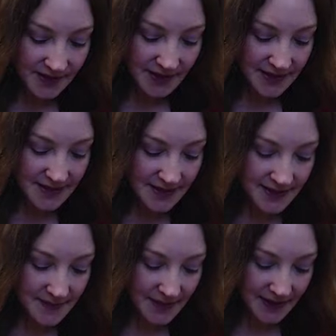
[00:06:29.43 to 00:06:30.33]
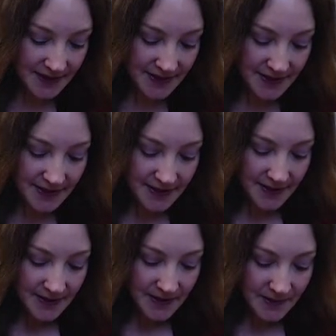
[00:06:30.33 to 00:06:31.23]
is this part.
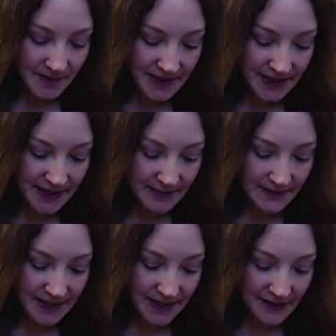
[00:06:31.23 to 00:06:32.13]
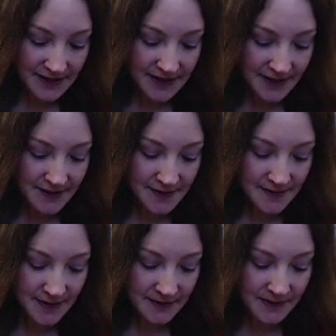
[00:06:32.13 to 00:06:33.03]
We can make ourselves
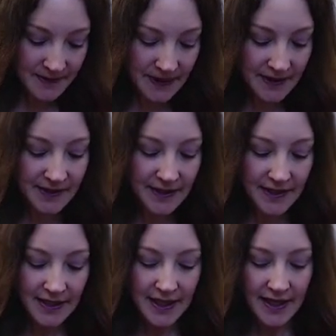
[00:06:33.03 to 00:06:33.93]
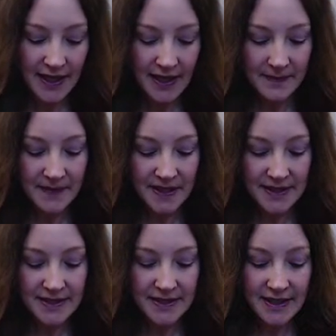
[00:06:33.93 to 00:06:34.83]
what we will.
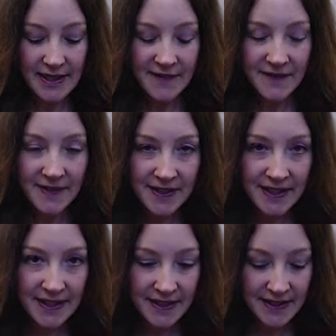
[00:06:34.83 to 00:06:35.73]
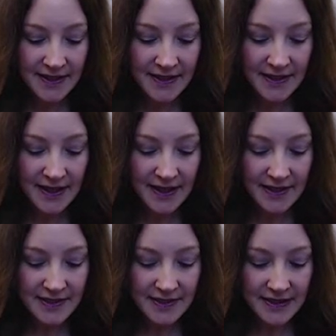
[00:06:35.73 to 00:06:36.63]
Because I feel like that
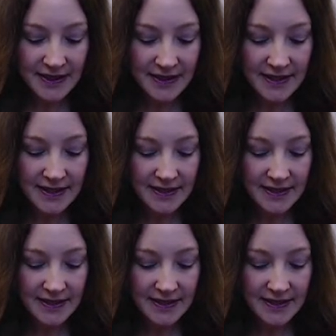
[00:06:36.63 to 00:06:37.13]
actually,